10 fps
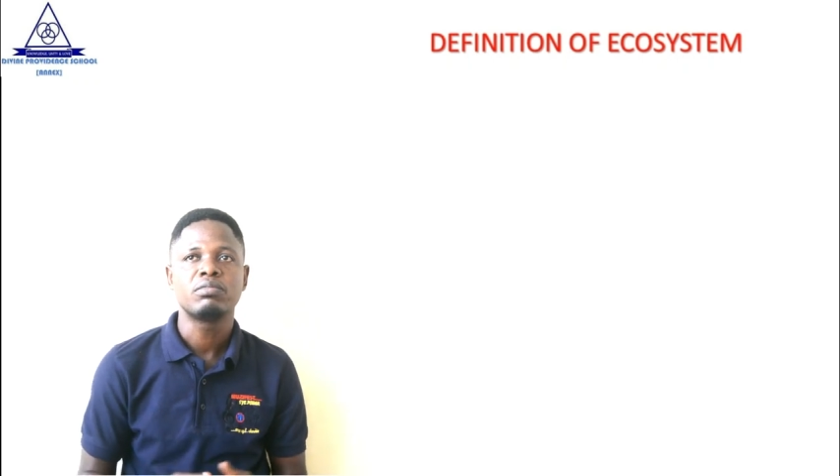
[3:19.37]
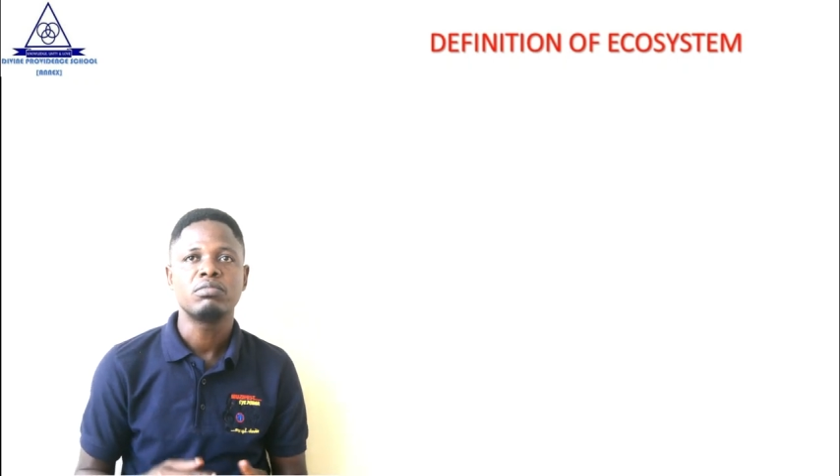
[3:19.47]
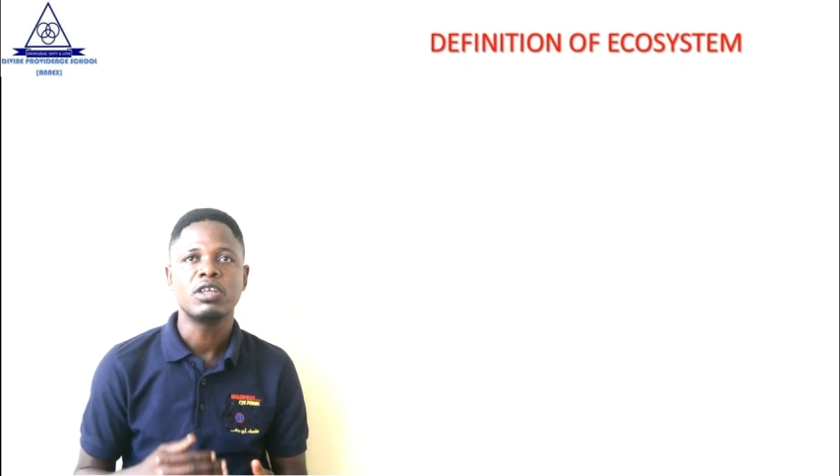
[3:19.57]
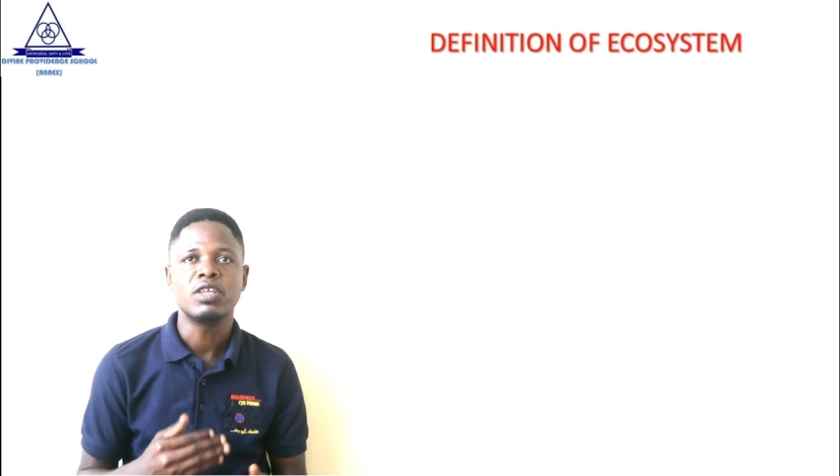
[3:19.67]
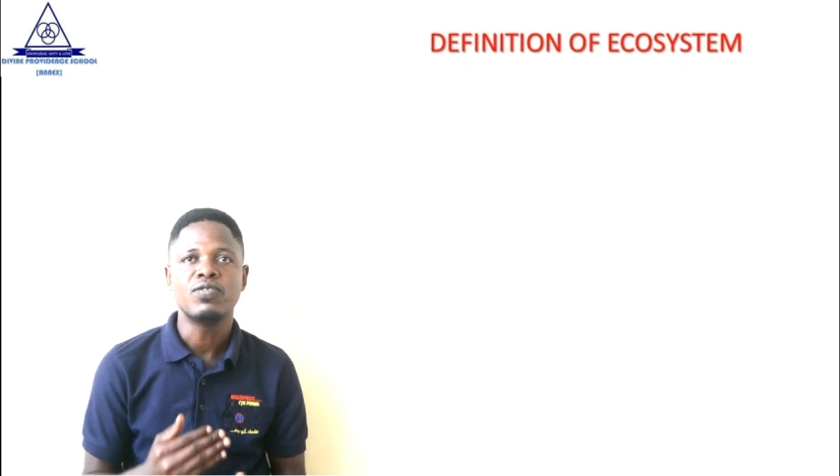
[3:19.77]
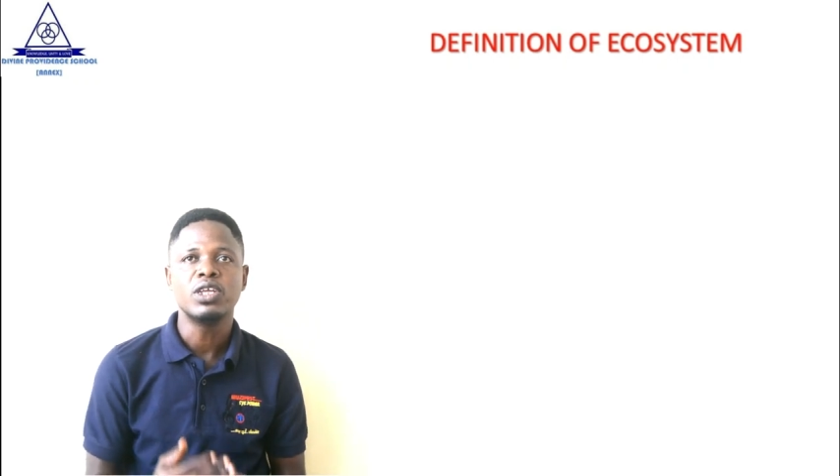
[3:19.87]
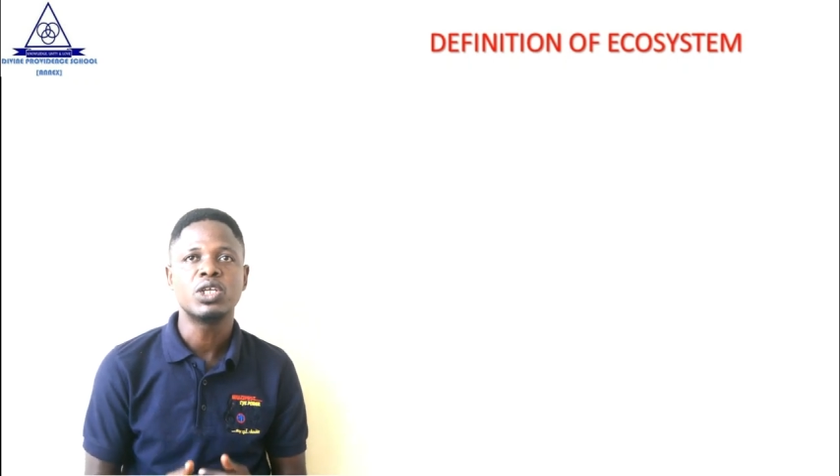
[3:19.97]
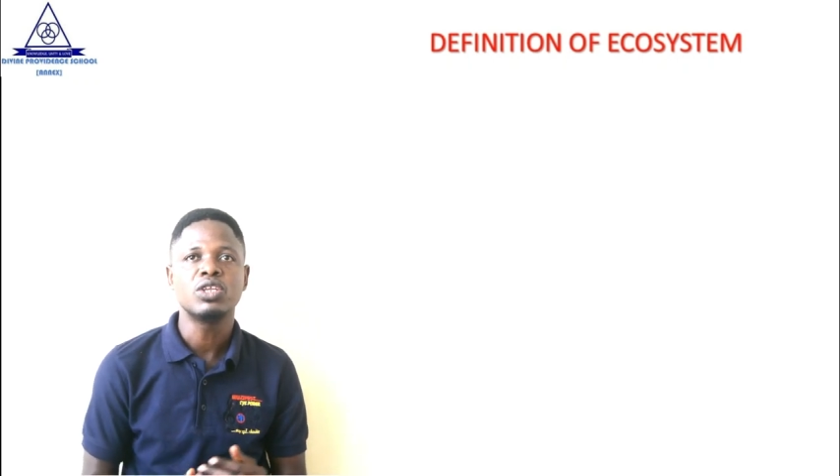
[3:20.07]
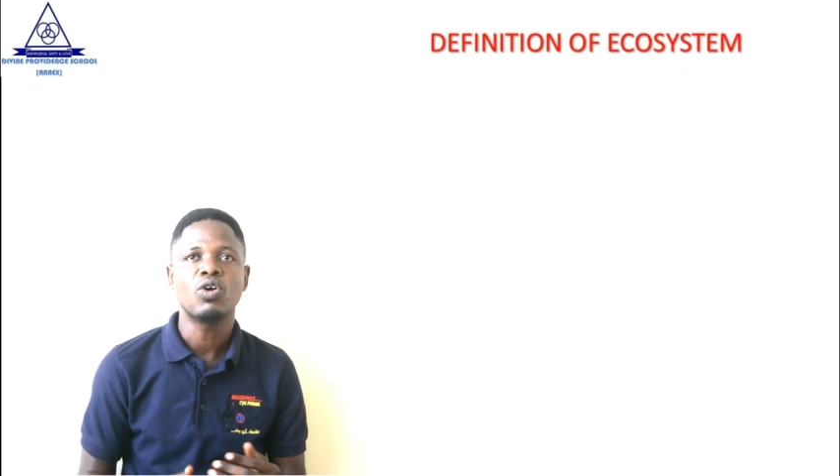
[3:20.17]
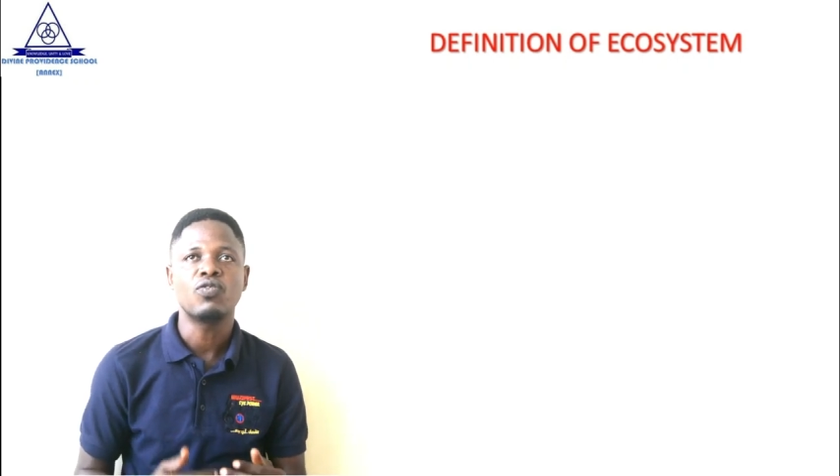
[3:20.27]
The
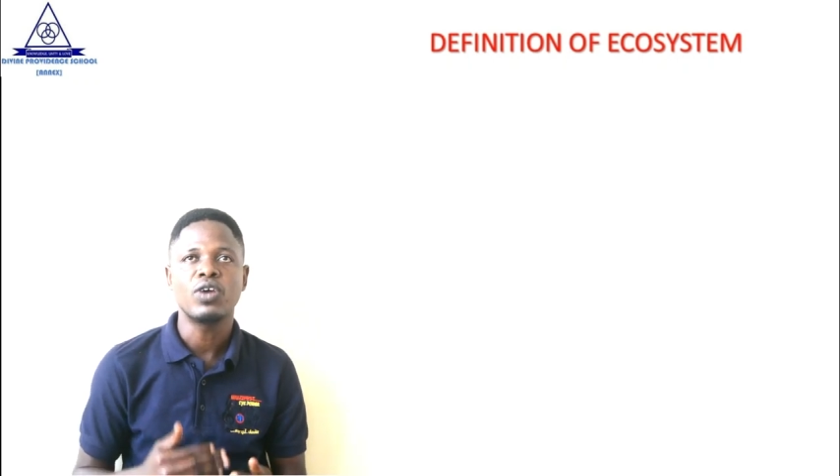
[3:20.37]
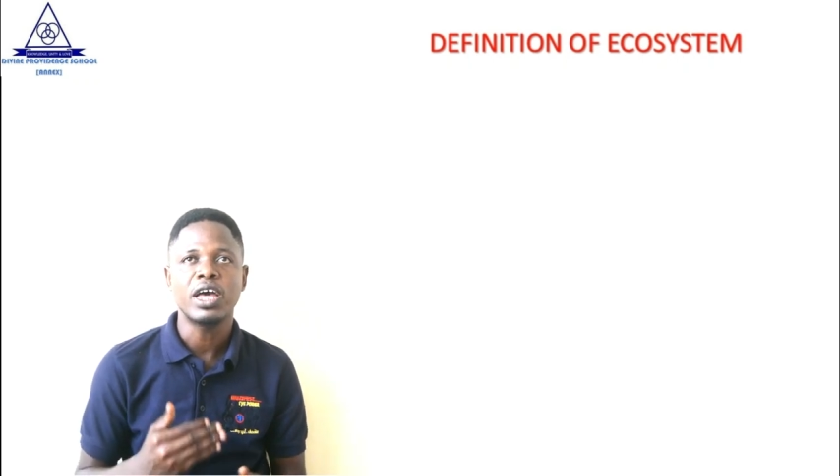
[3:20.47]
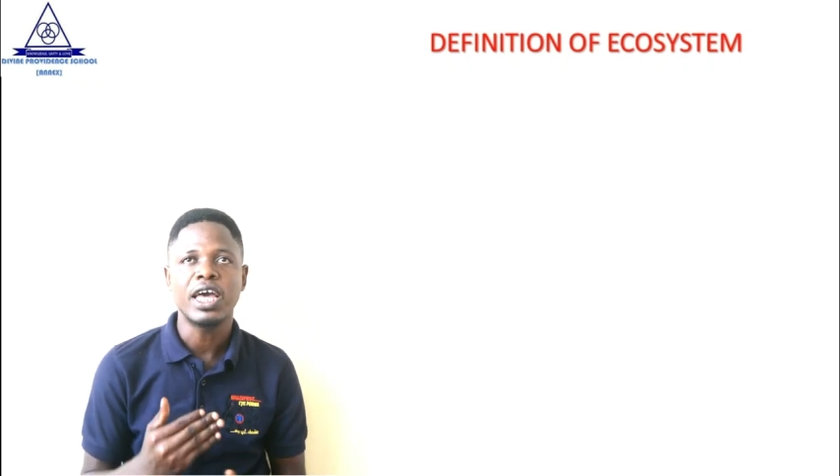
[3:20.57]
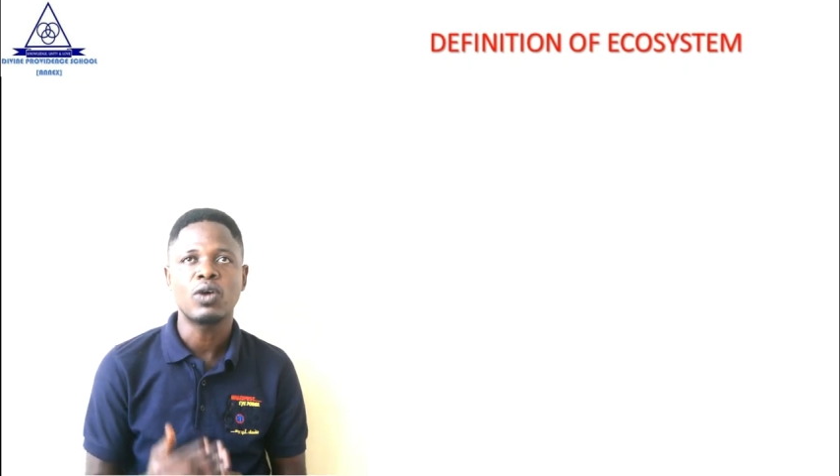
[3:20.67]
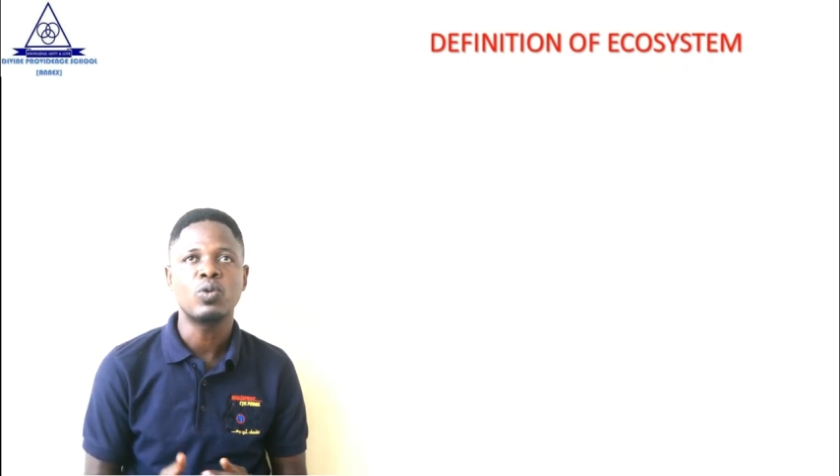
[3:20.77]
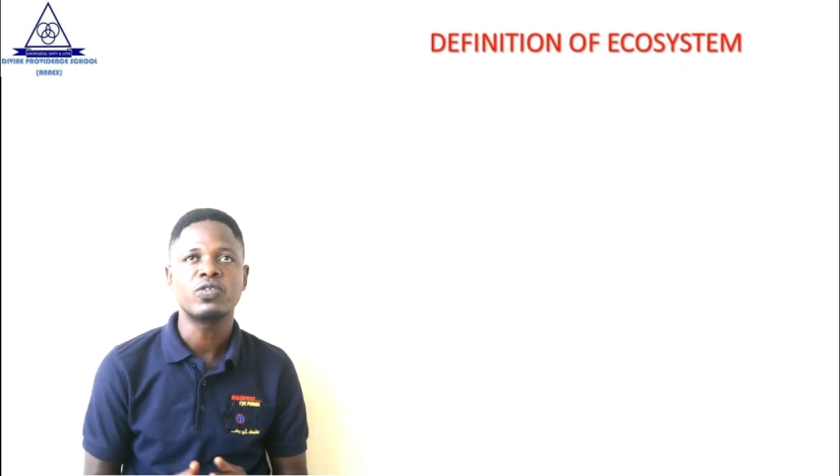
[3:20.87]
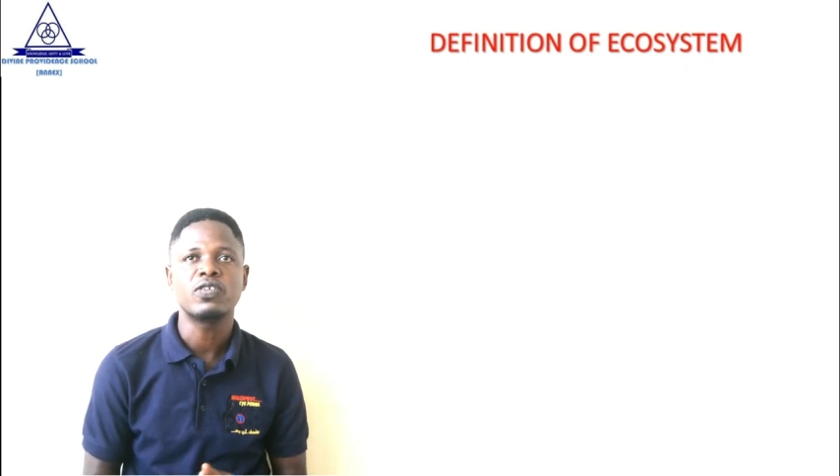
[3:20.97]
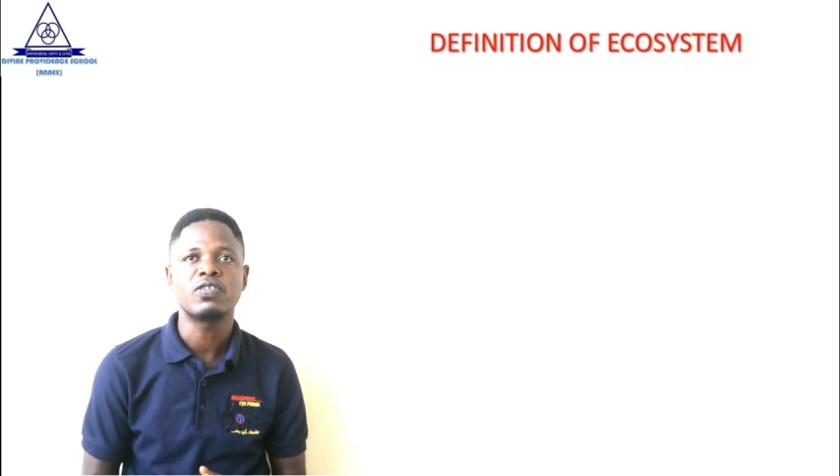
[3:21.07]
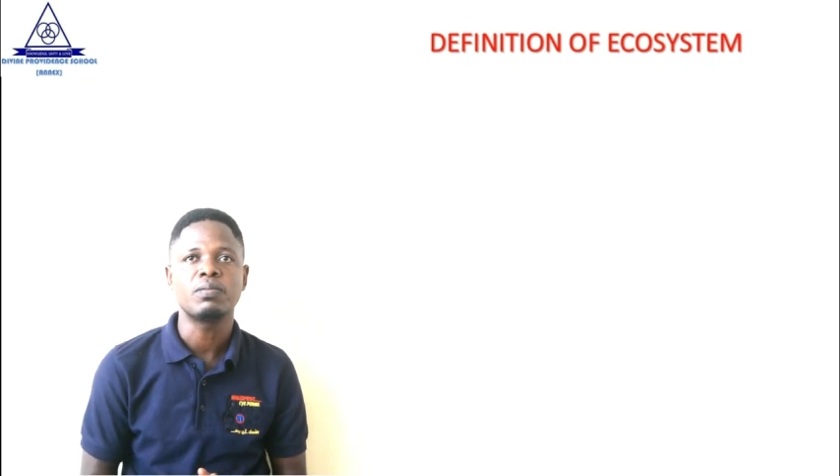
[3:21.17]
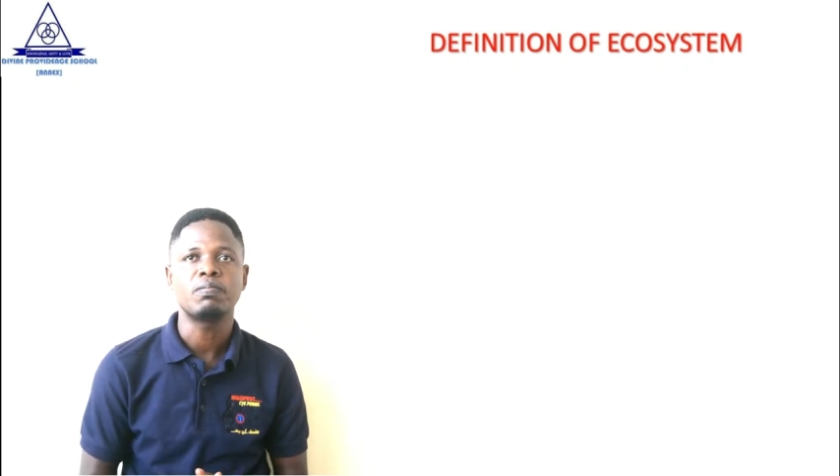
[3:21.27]
definition of
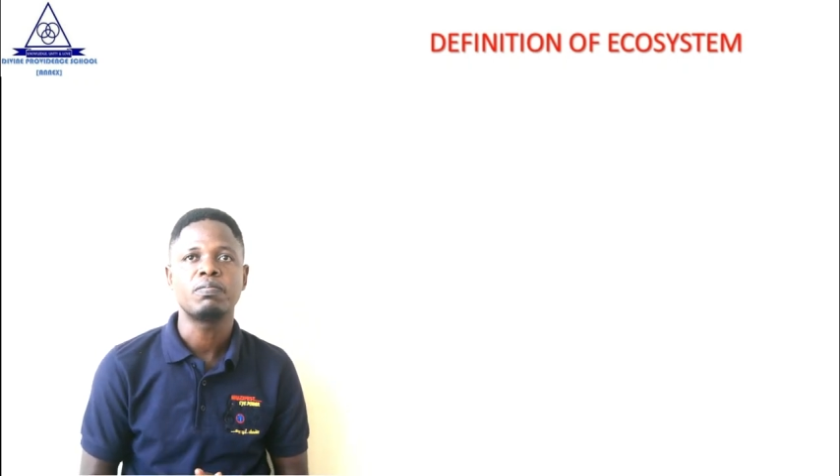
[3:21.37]
ecosystem.